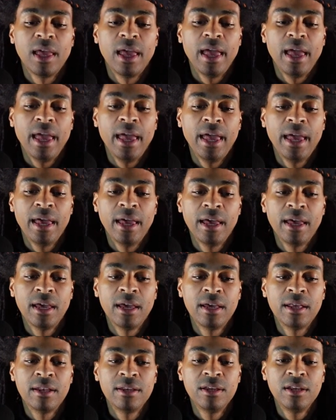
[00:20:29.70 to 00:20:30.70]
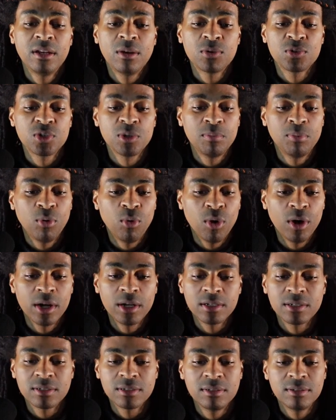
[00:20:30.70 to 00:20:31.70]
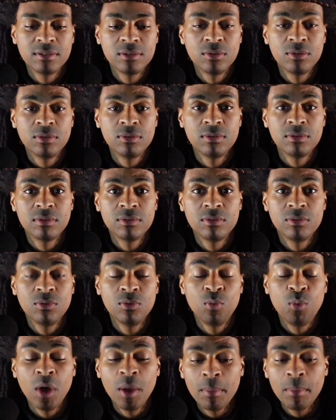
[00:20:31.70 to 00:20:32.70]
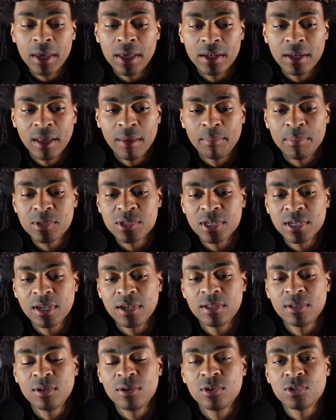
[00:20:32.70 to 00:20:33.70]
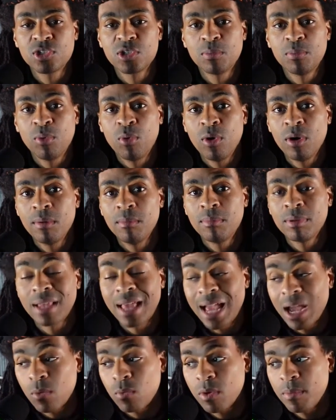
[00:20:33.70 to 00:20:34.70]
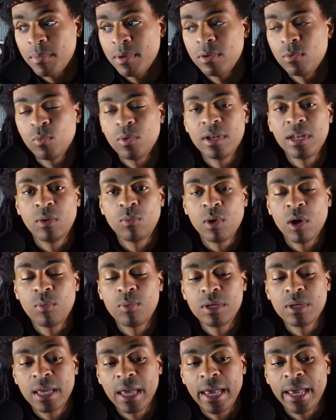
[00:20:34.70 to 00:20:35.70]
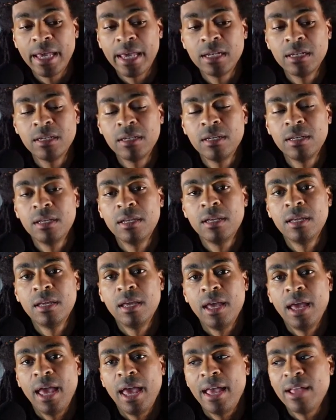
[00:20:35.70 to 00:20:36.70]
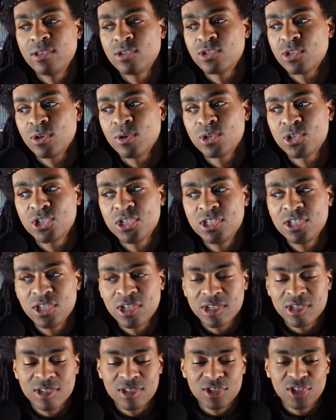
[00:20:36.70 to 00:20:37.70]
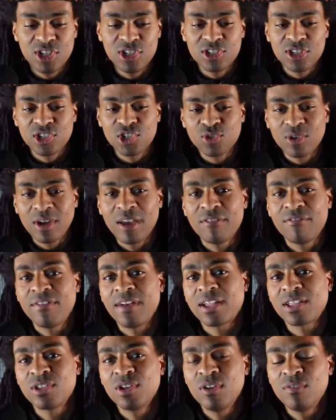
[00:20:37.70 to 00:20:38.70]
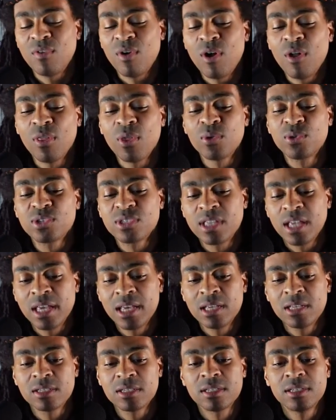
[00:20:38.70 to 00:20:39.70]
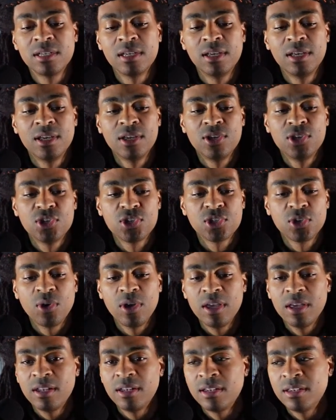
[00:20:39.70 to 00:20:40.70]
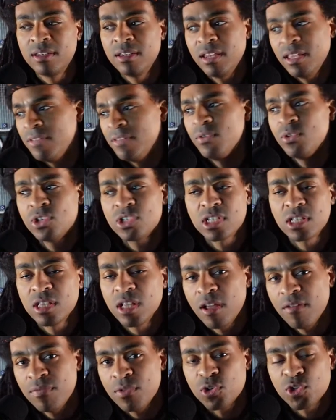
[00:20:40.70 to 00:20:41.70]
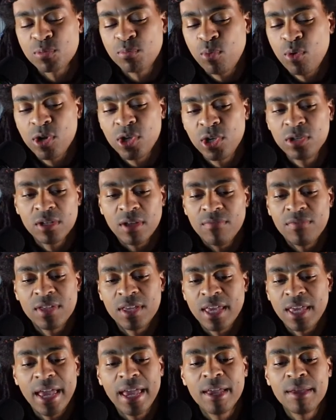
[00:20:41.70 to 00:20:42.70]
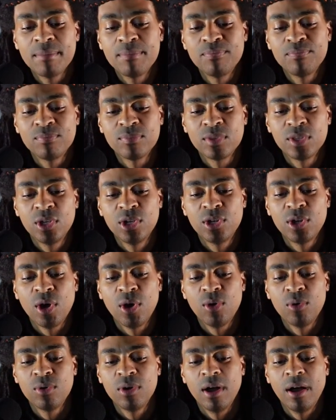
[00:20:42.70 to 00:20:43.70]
And, you know, support women in particular, support Black women when and where we can. And so she's a trifecta of all those things. So, and if you just love the sport, you love the game, you know,